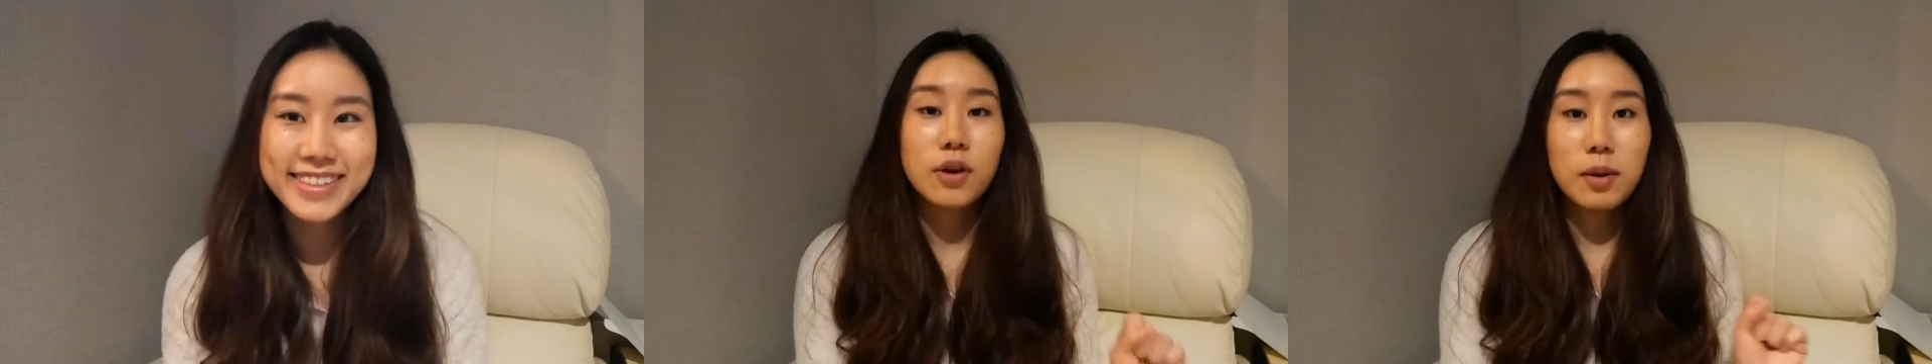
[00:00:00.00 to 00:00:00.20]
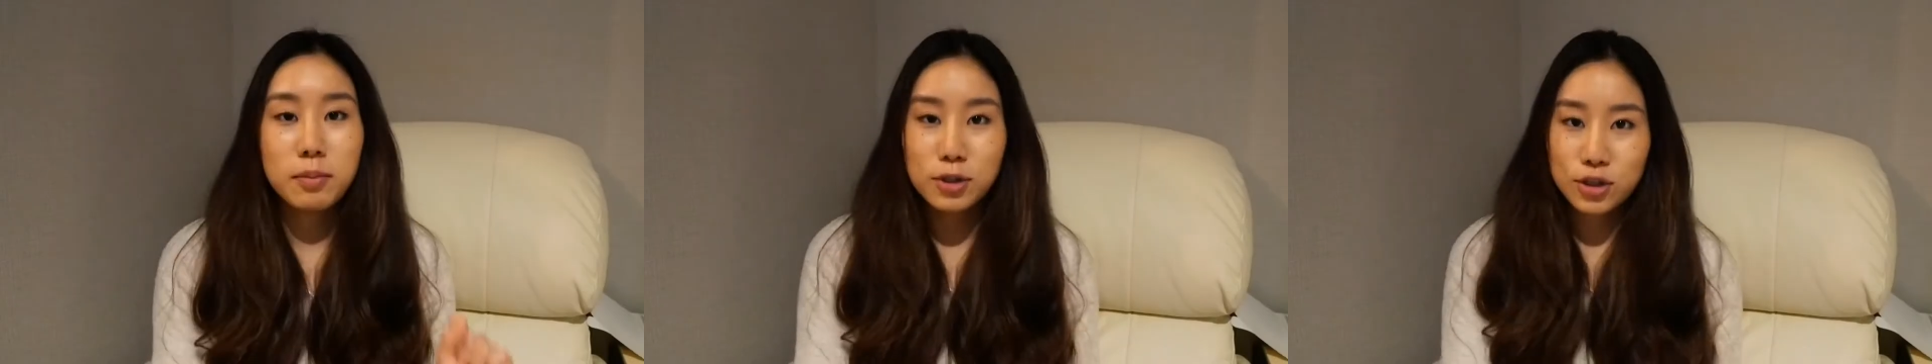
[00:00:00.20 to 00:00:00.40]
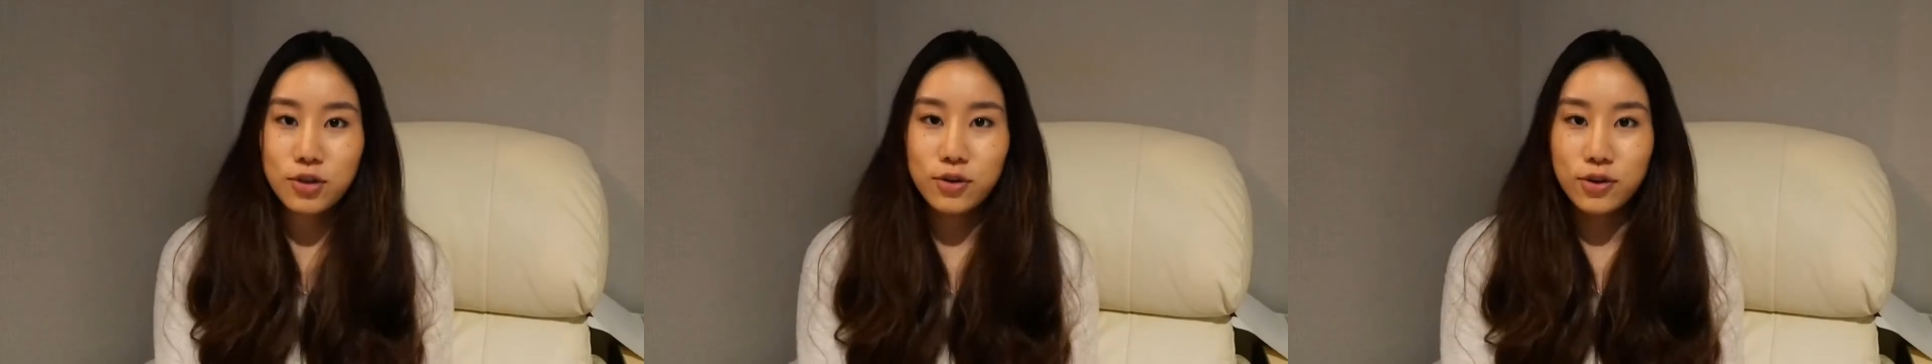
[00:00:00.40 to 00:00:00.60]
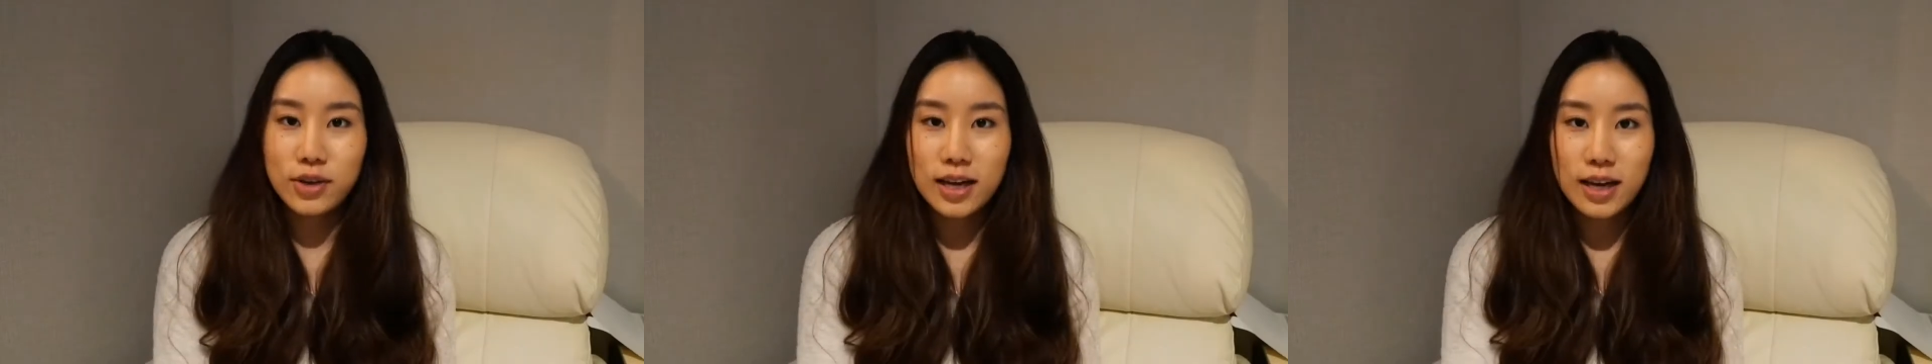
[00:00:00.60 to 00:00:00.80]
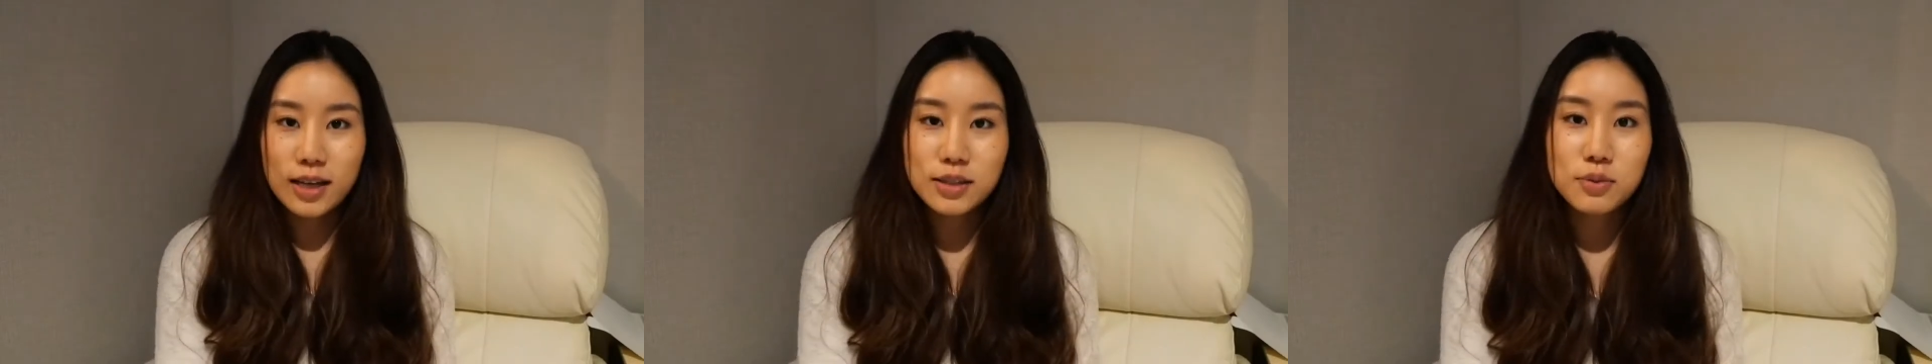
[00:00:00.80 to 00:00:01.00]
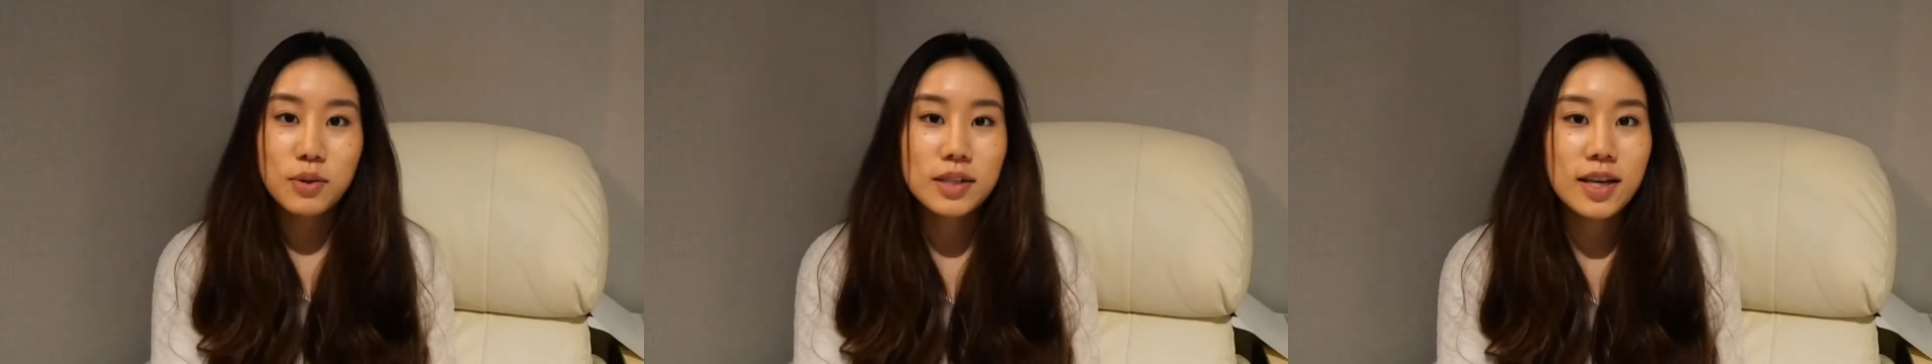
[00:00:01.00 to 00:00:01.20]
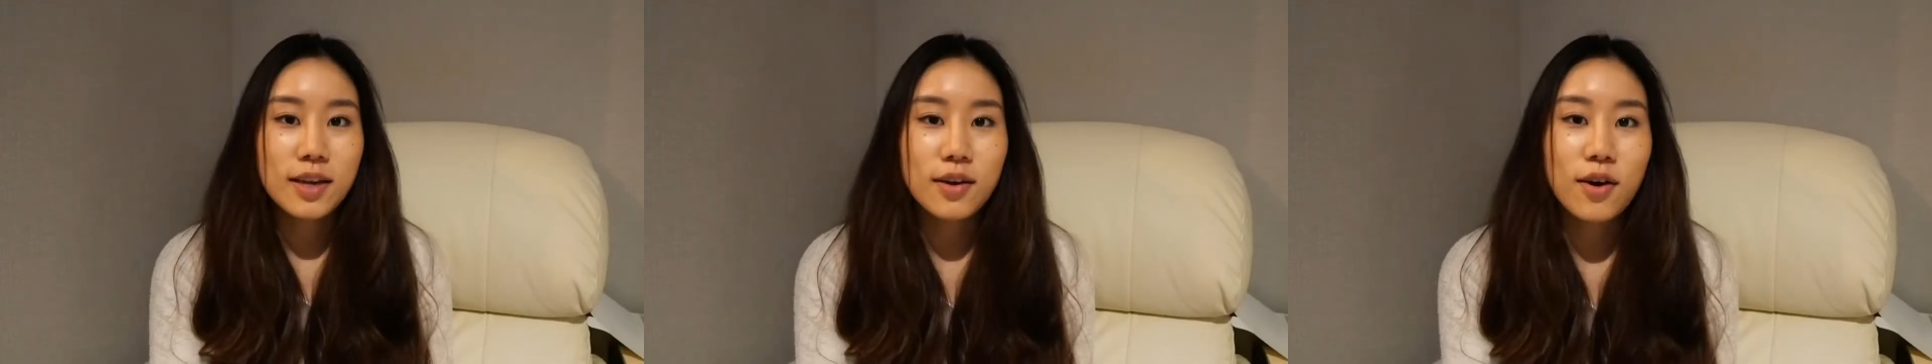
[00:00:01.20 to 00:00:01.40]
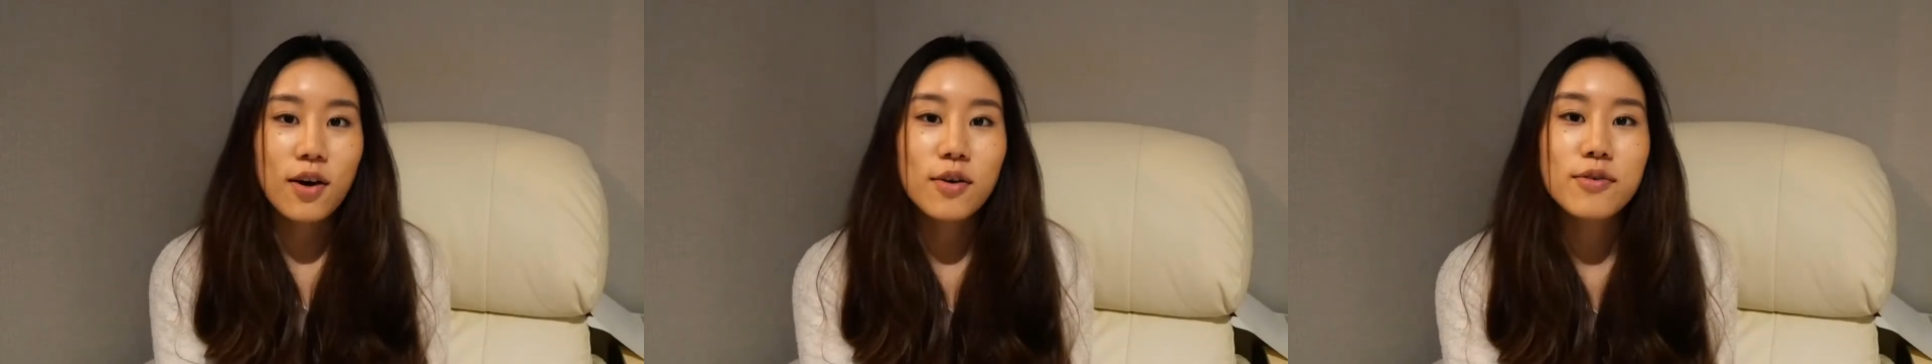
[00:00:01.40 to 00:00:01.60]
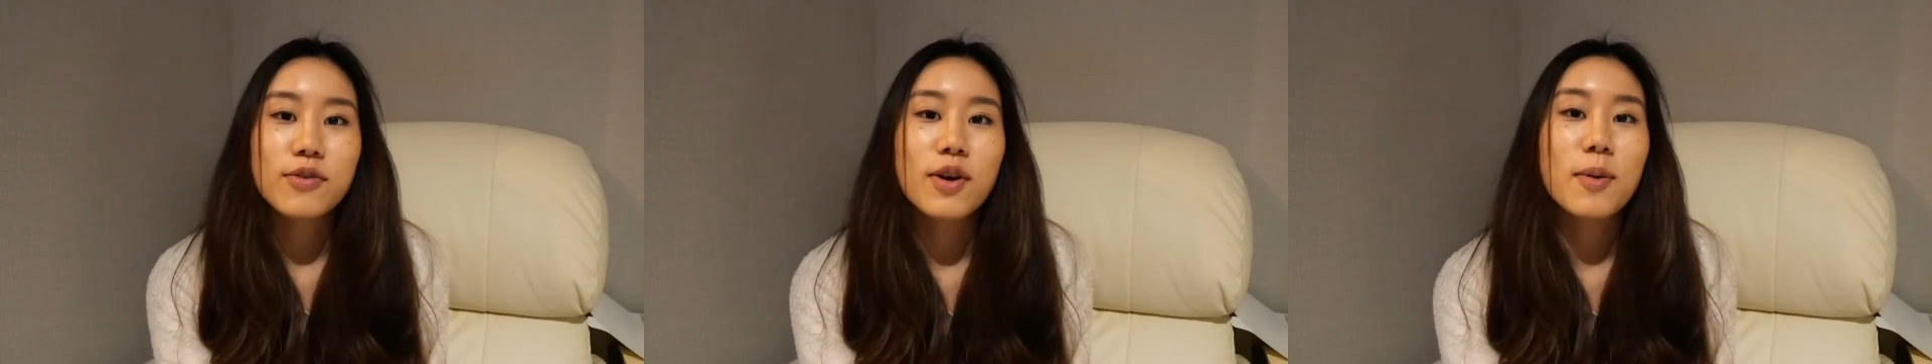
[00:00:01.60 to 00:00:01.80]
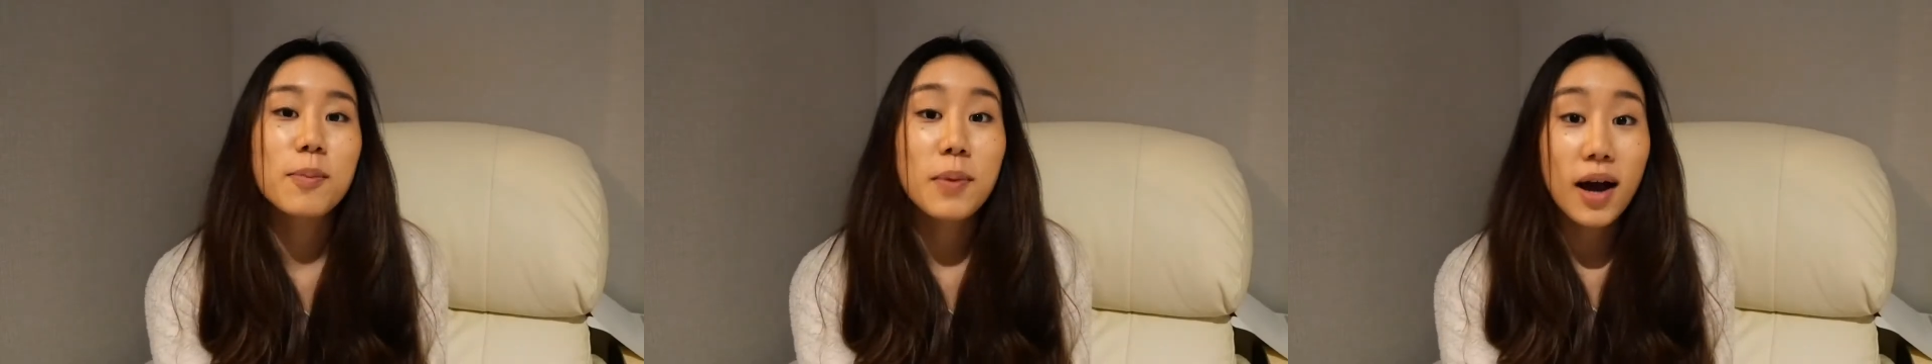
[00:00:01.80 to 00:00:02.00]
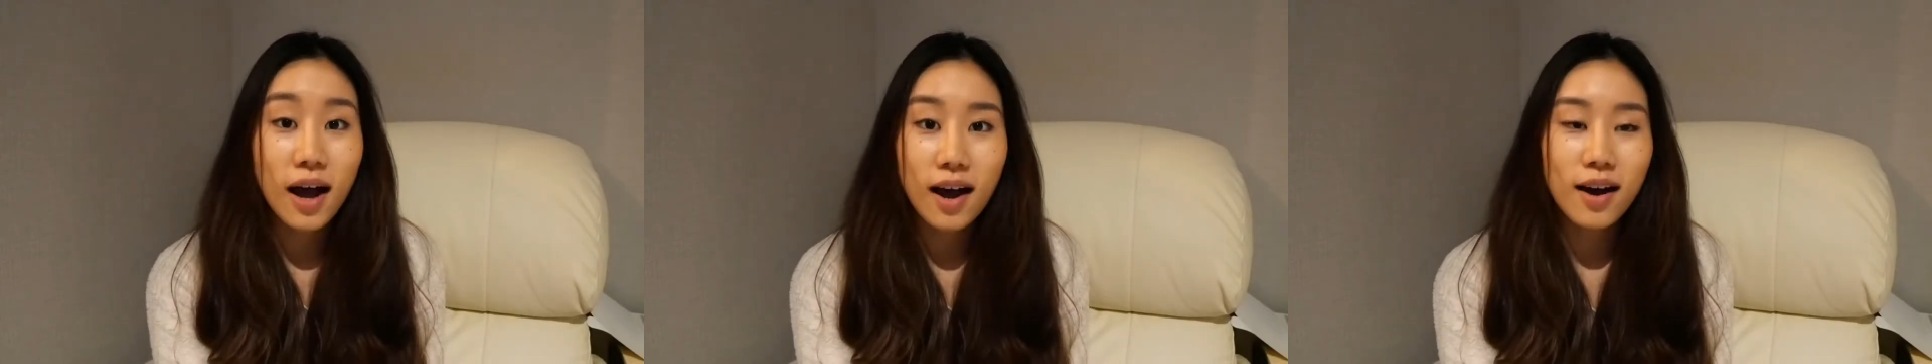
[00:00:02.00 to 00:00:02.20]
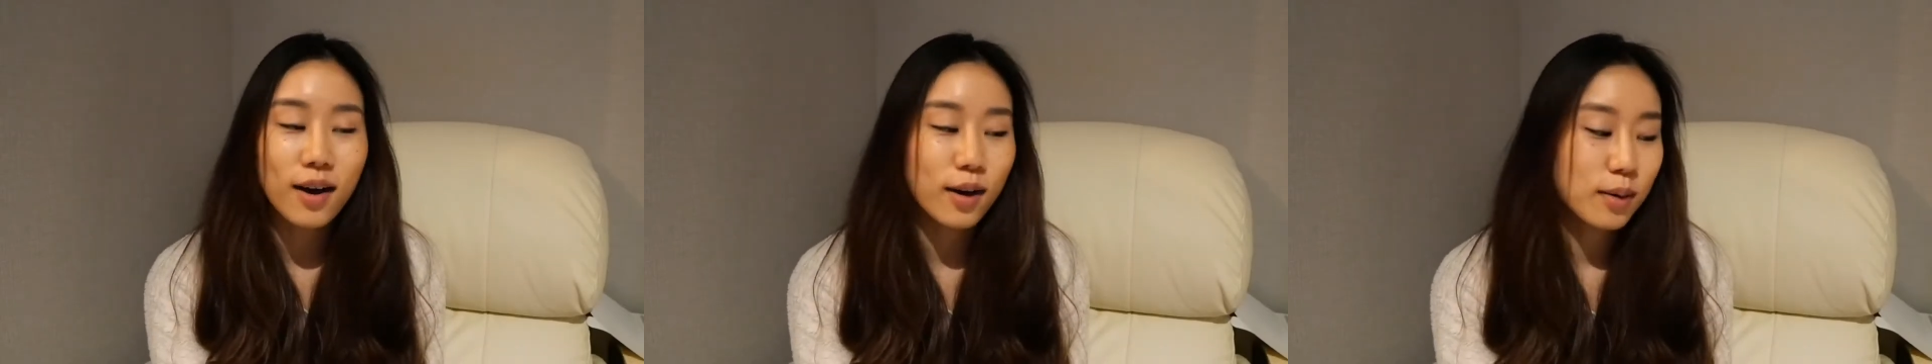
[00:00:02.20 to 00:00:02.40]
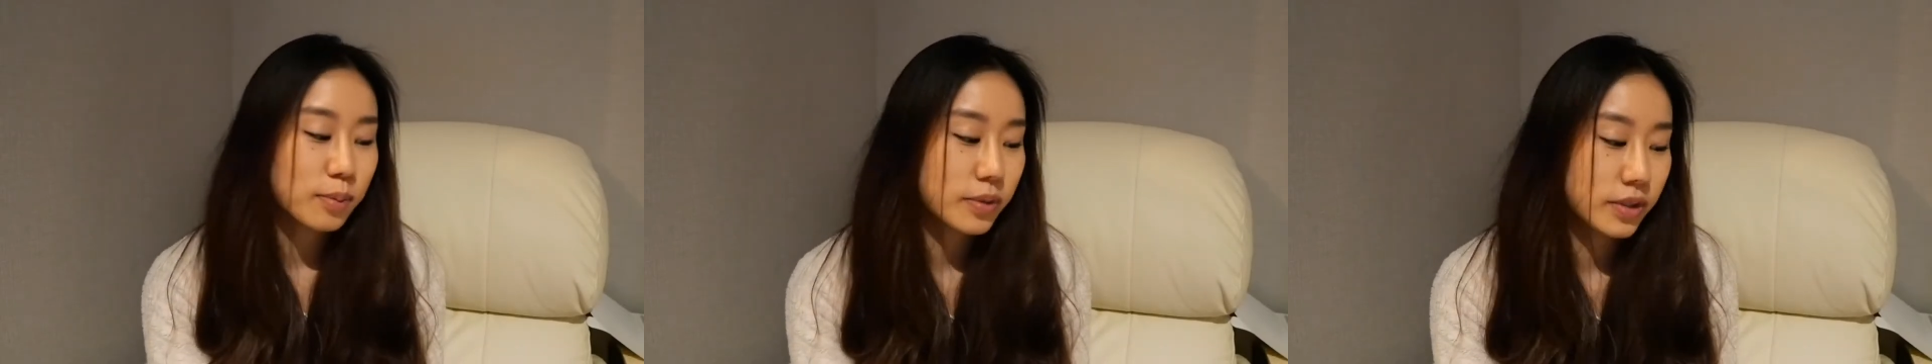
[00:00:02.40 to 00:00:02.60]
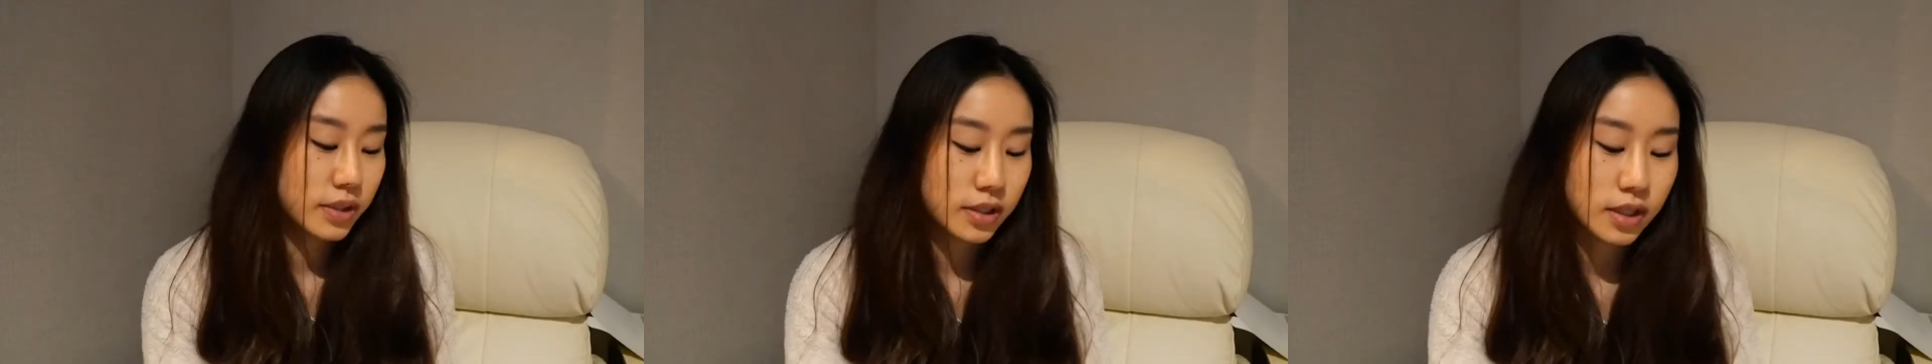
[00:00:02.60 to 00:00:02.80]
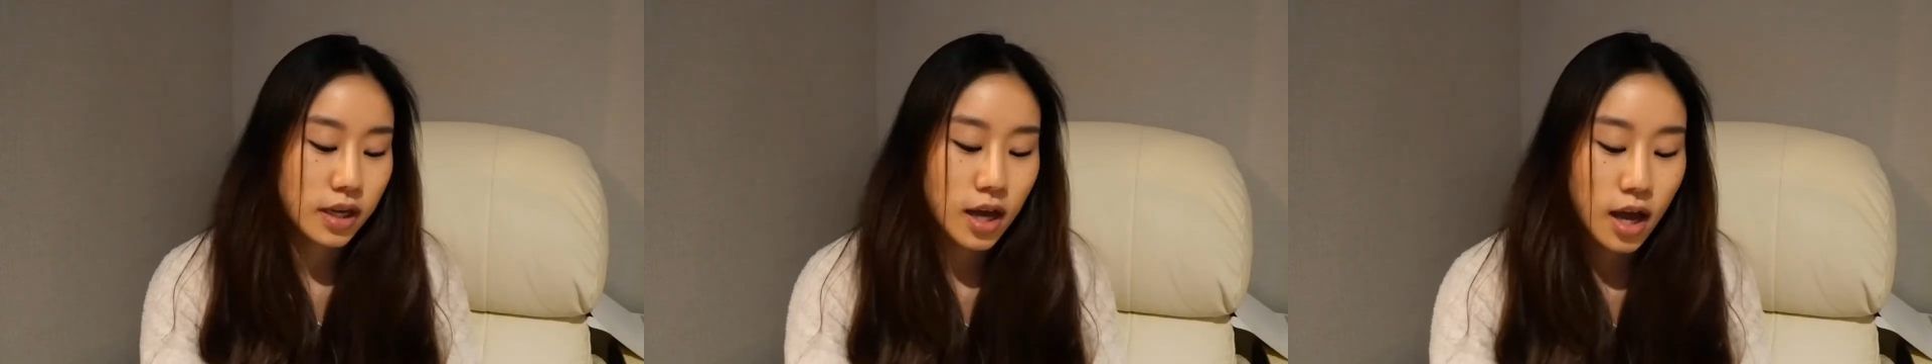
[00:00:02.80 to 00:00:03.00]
Let me show you guys what I got from Harbs.